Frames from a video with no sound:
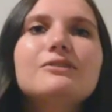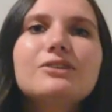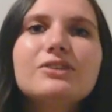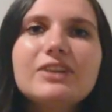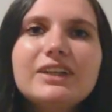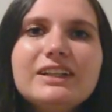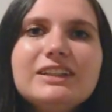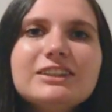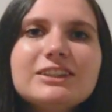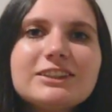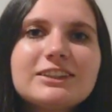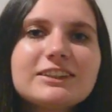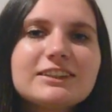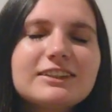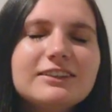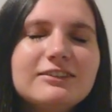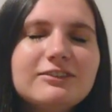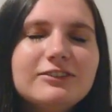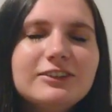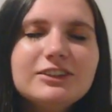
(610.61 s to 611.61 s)
well thanks
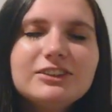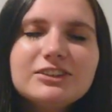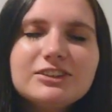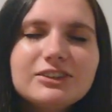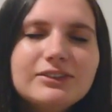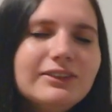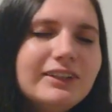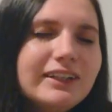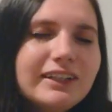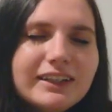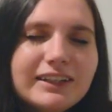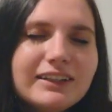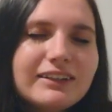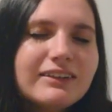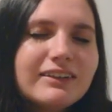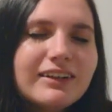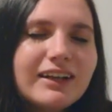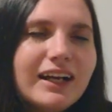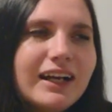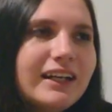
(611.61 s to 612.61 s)
for tuning
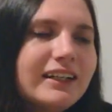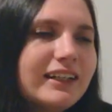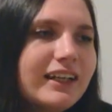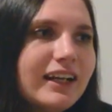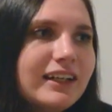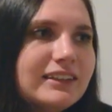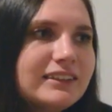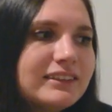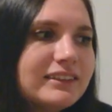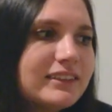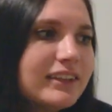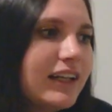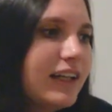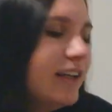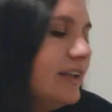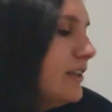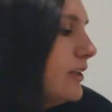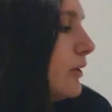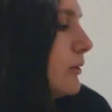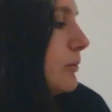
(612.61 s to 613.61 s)
in, I guess.
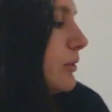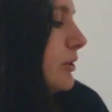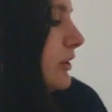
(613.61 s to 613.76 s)
I hope